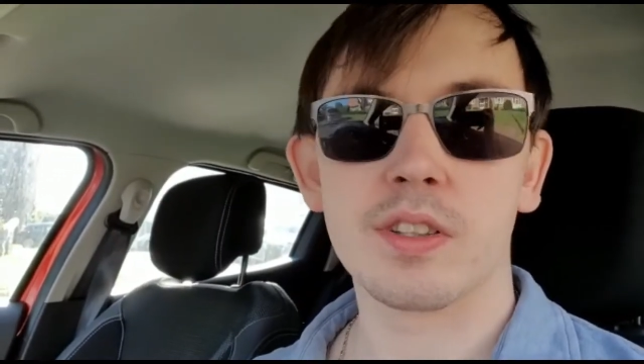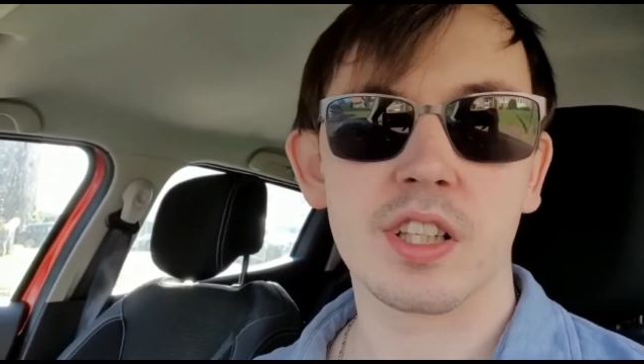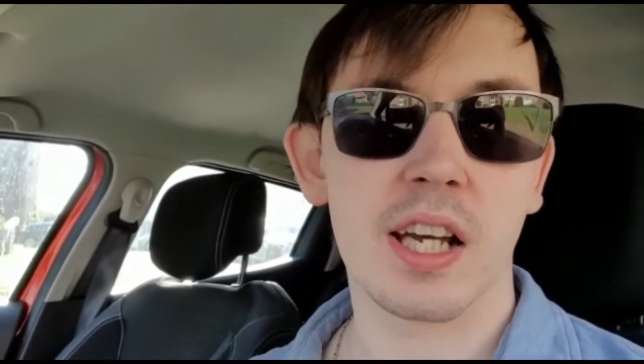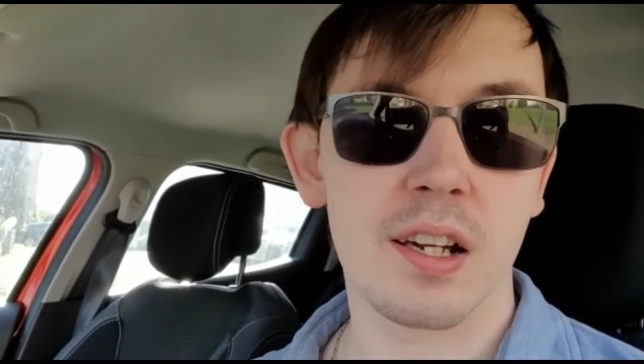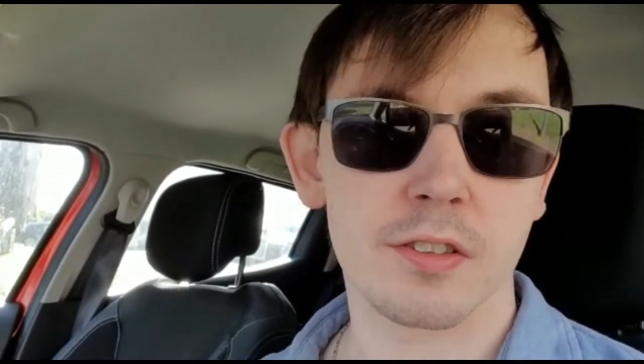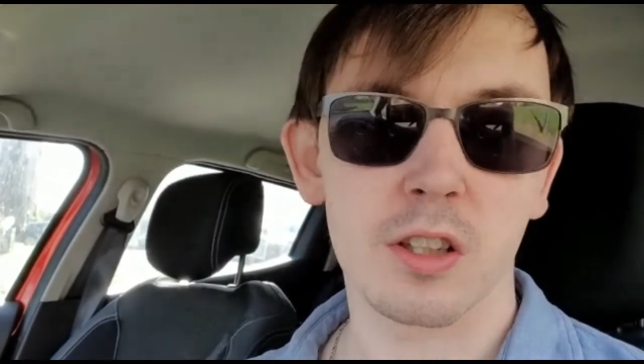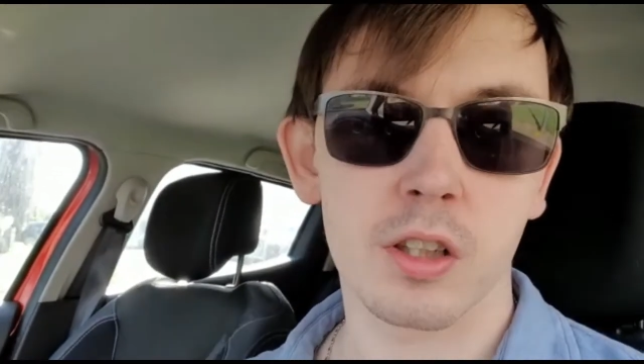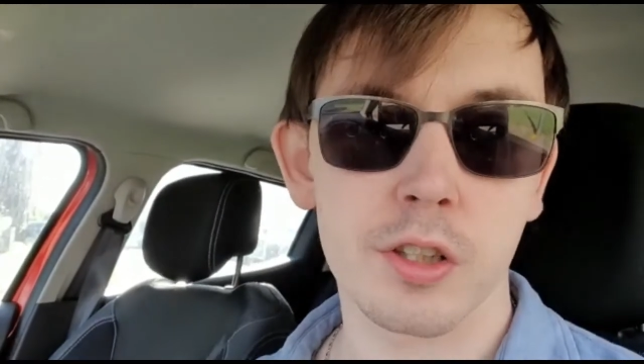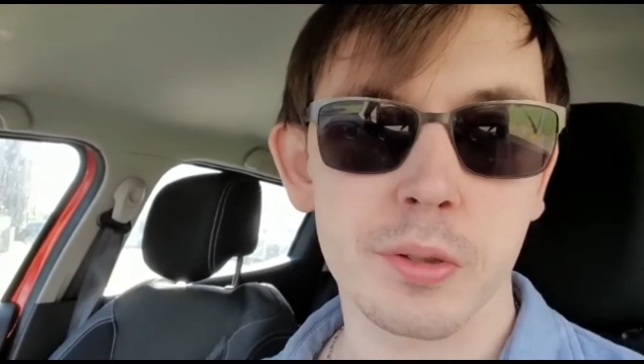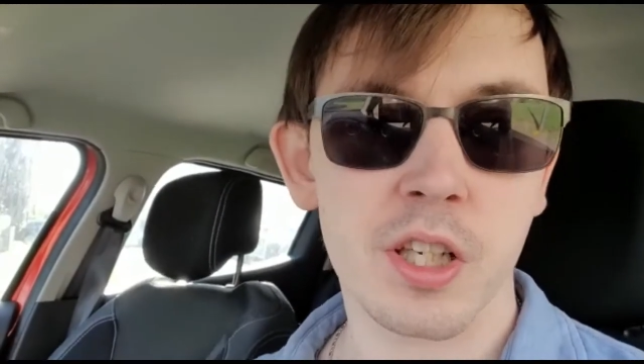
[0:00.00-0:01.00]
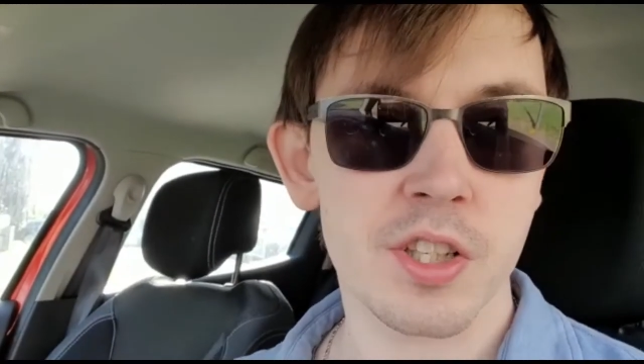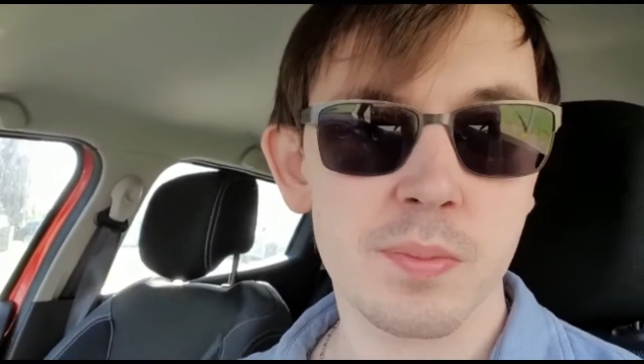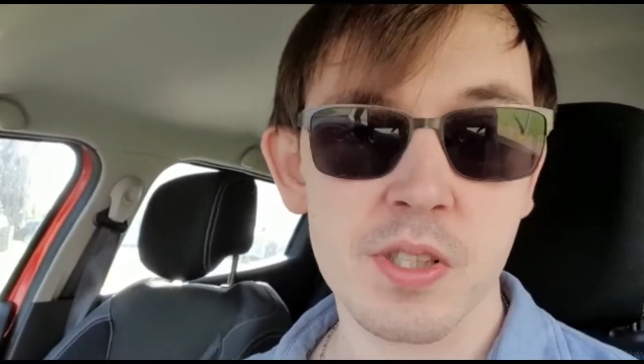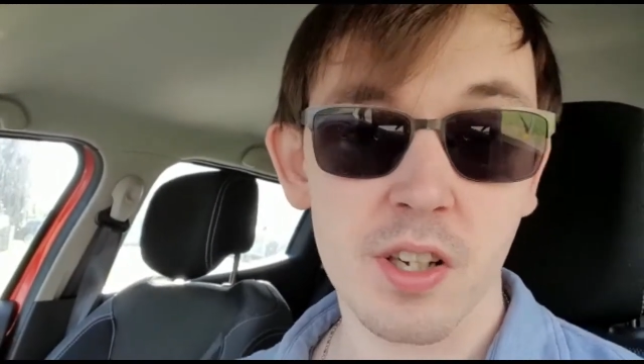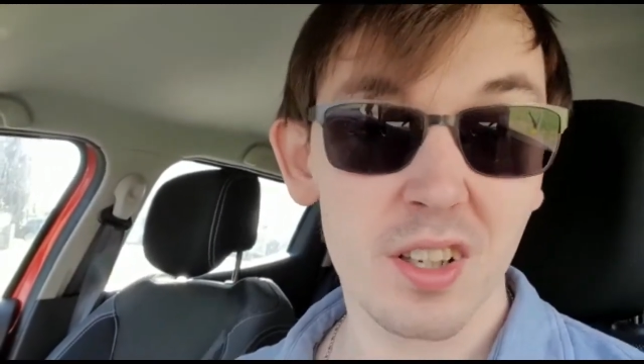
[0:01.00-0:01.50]
Today I've got to go to a
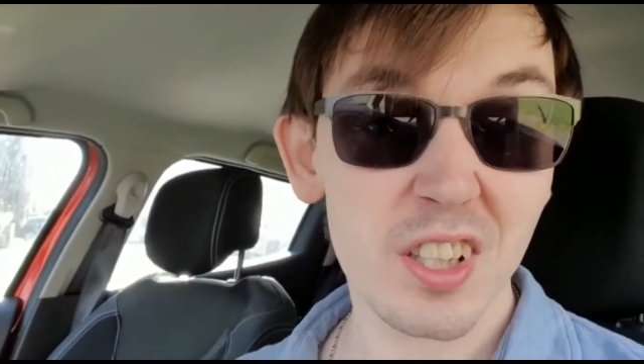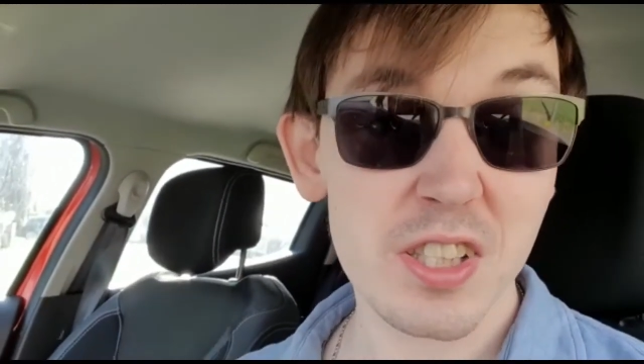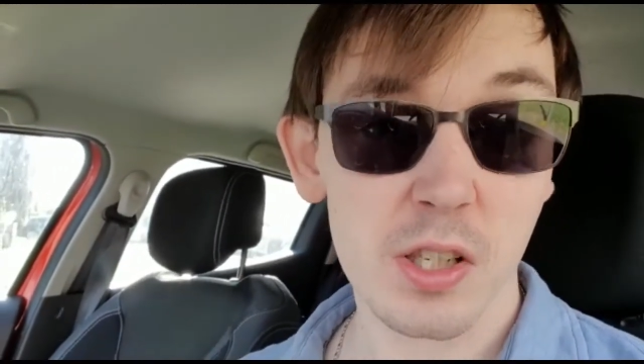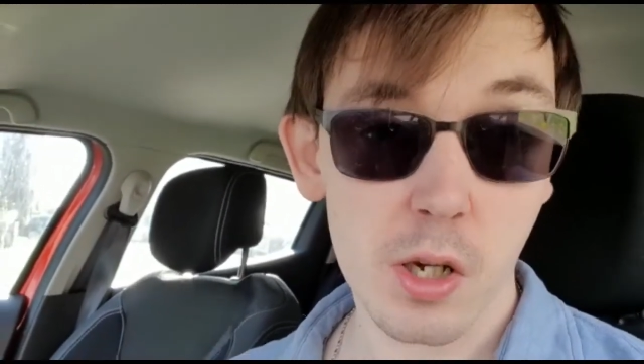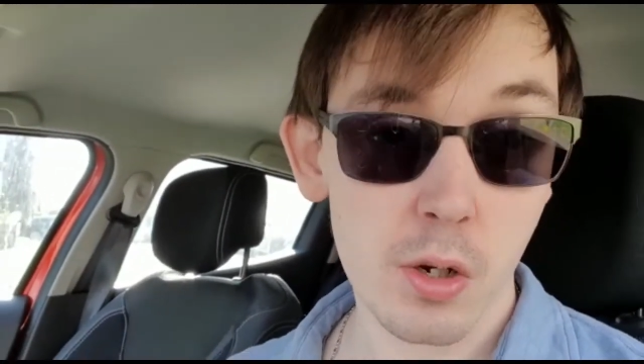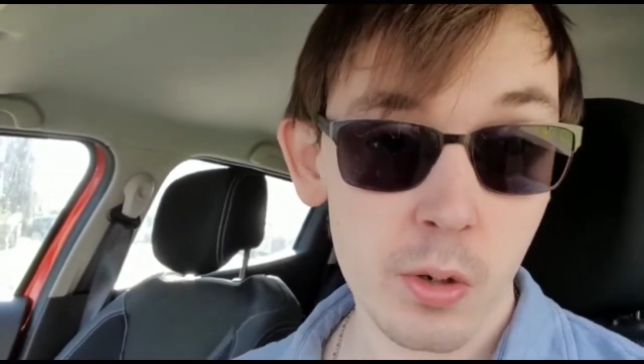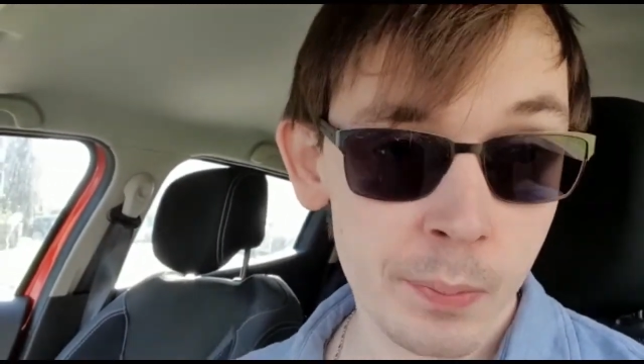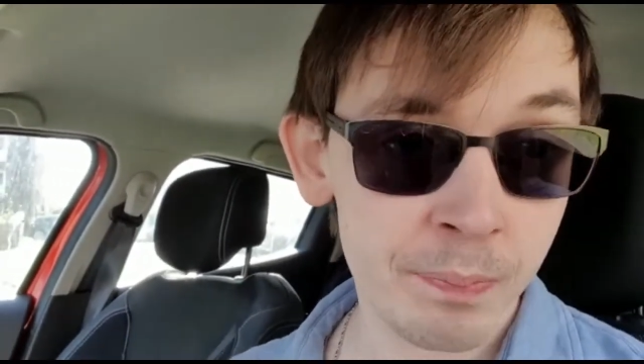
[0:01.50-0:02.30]
customer site, so